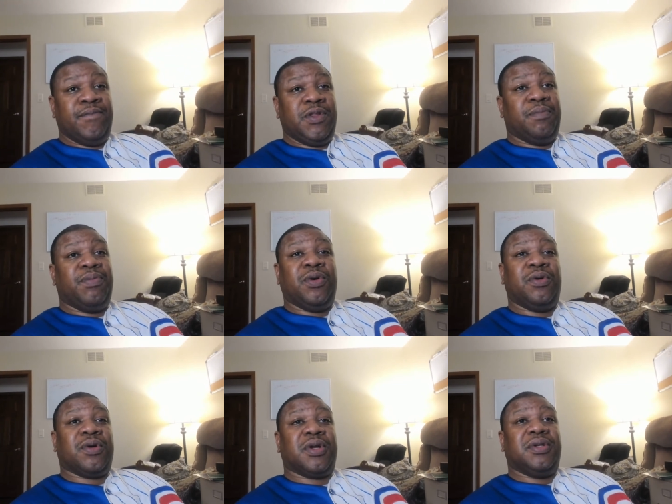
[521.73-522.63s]
the
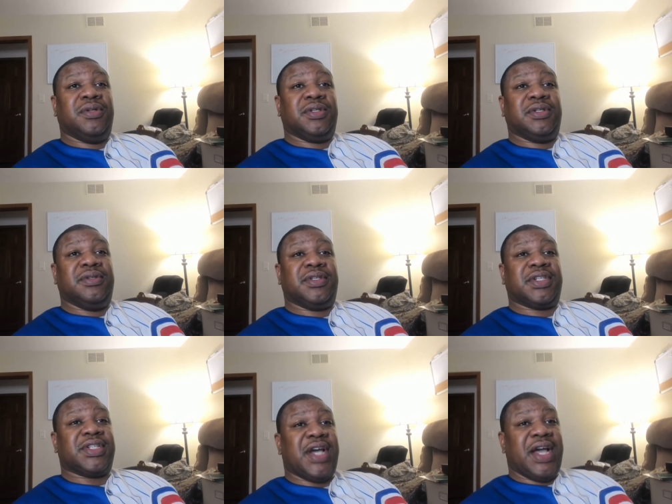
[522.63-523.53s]
board
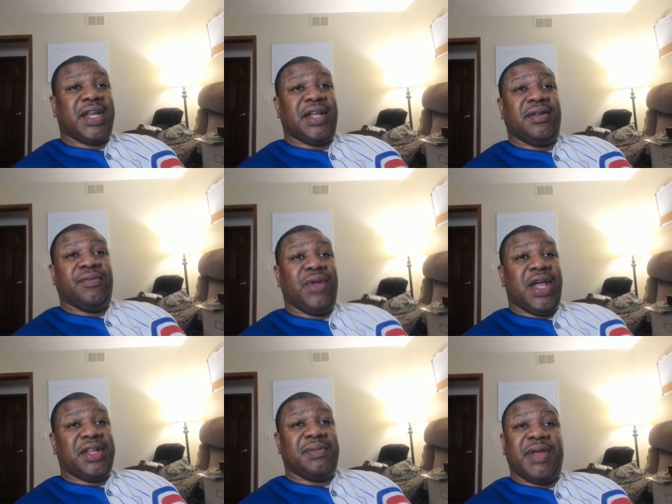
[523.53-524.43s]
decided we
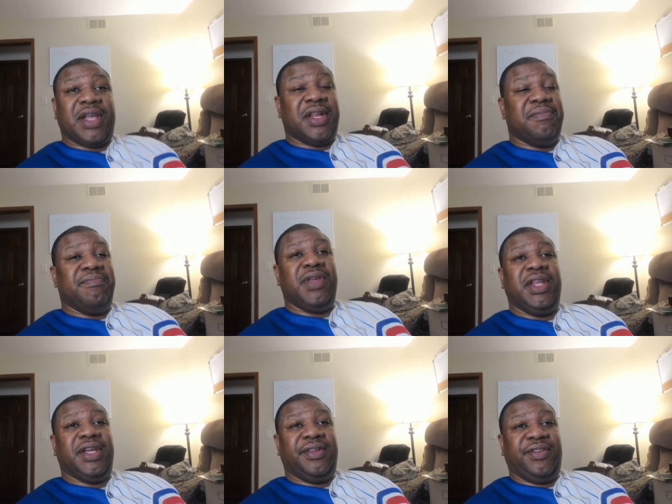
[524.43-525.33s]
had to make an
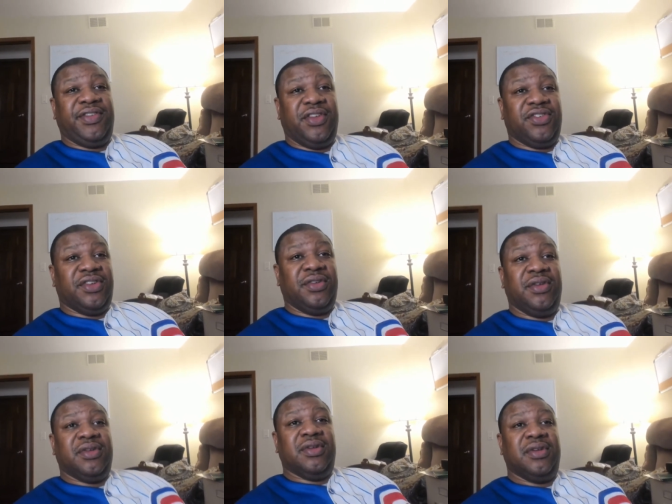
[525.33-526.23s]
immediate decision
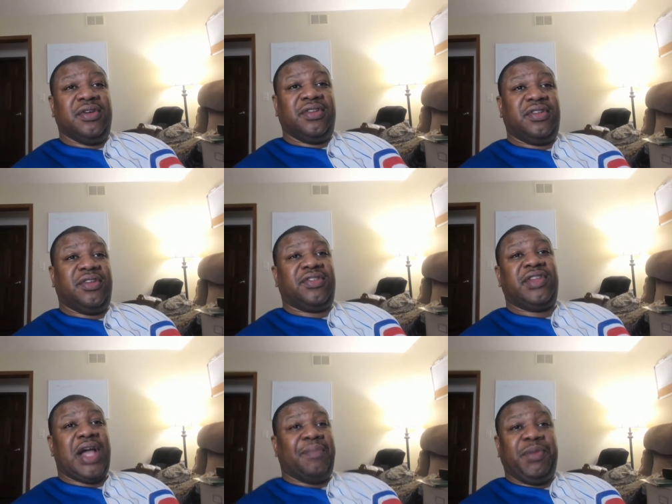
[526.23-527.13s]
to
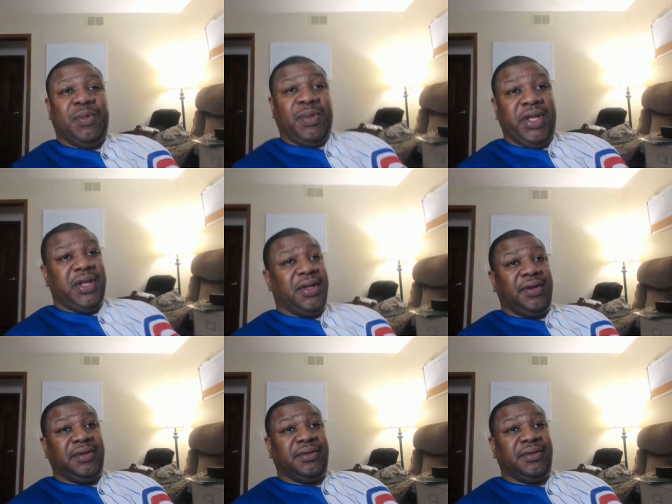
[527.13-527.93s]
stop the bleeding.